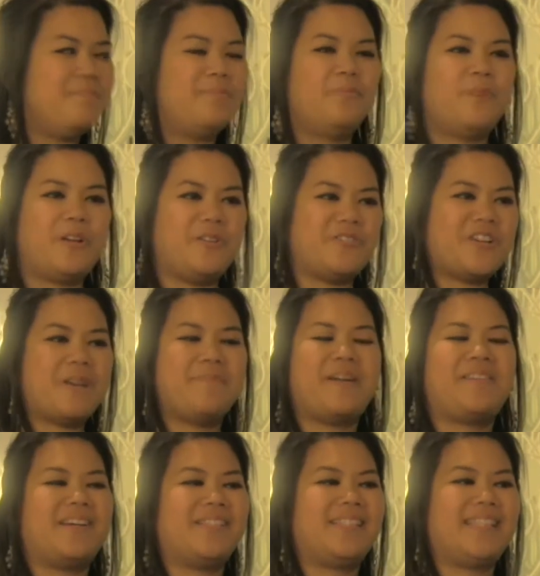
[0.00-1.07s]
When you were talking about
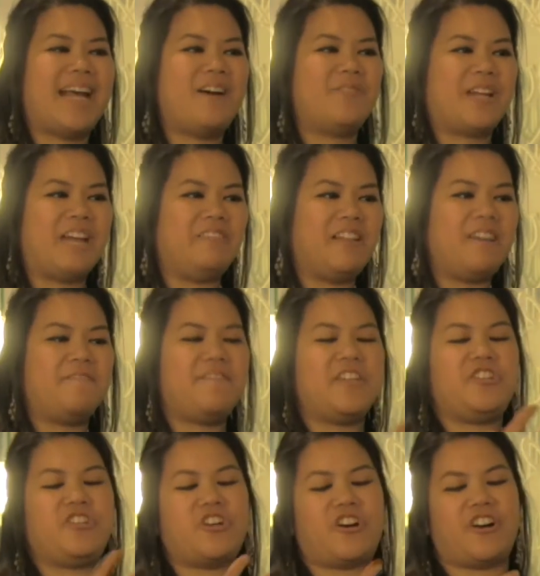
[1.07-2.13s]
that sound, I love the
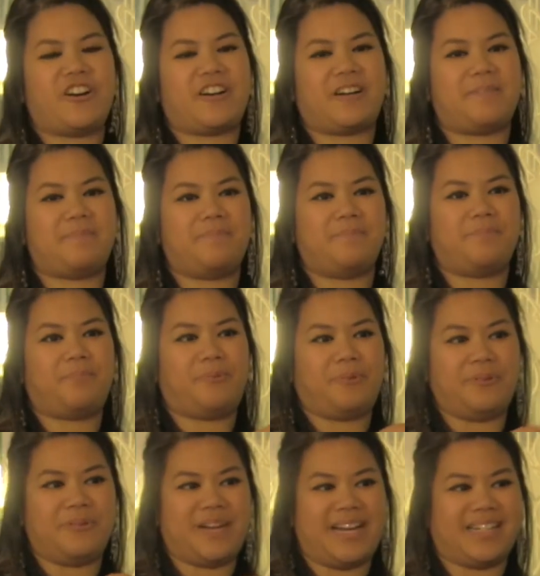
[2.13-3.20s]
dark,
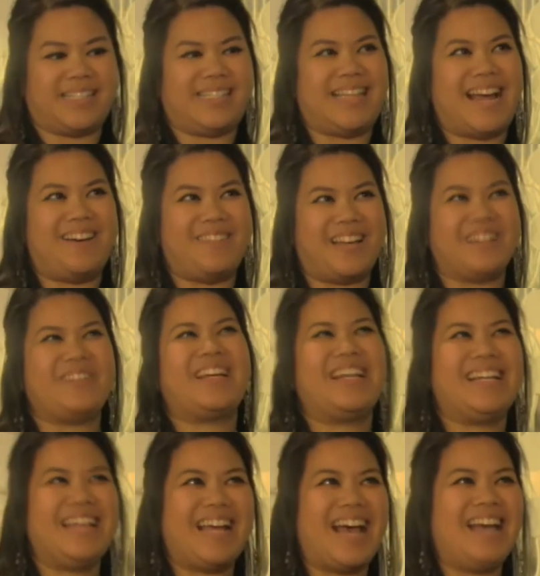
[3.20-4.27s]
brooding sound that you
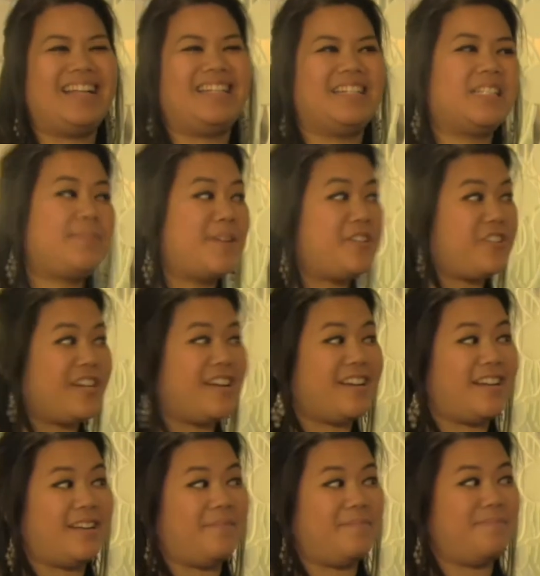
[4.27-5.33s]
can get, and especially on
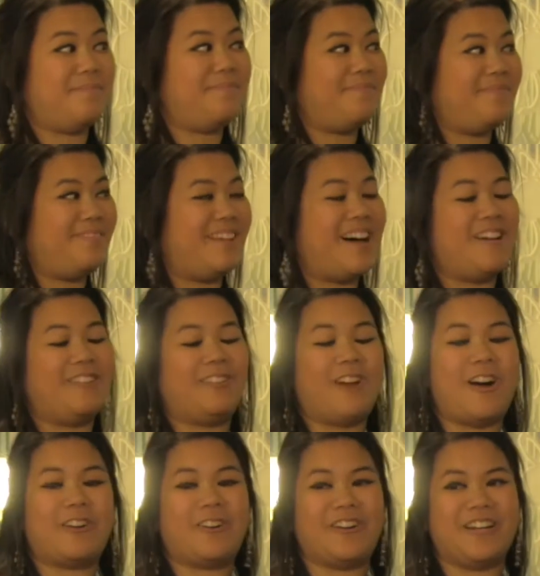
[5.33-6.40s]
a
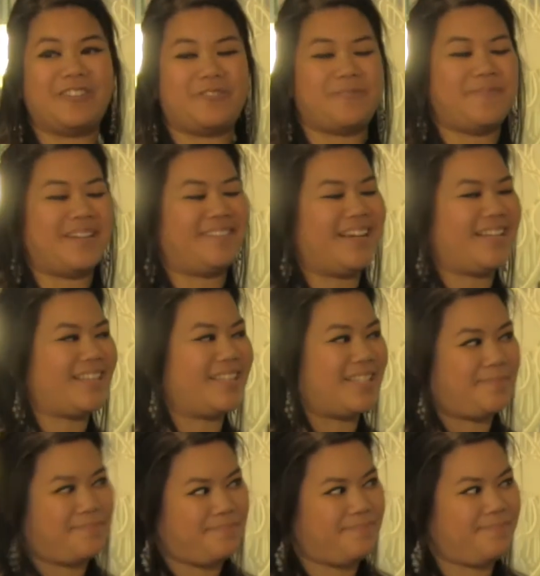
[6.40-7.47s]
longer instrument like this
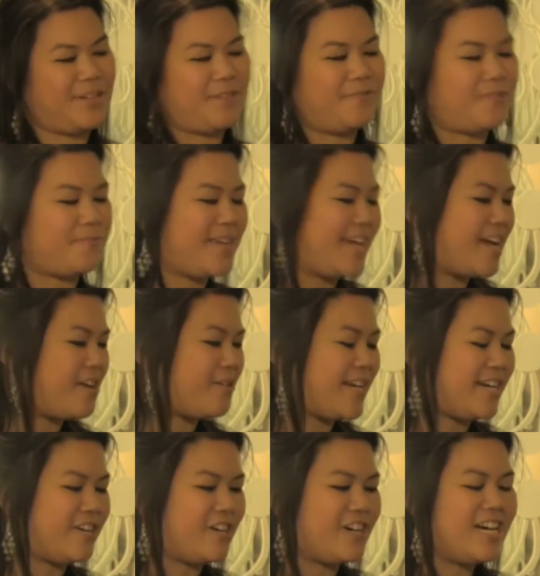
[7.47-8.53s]
beautiful piano
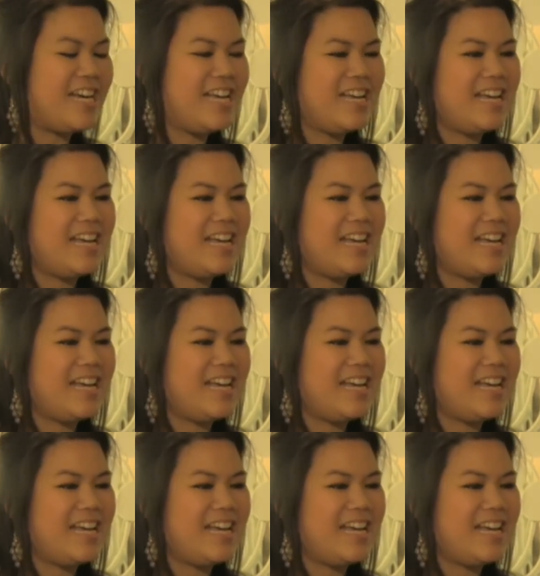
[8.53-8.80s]
here.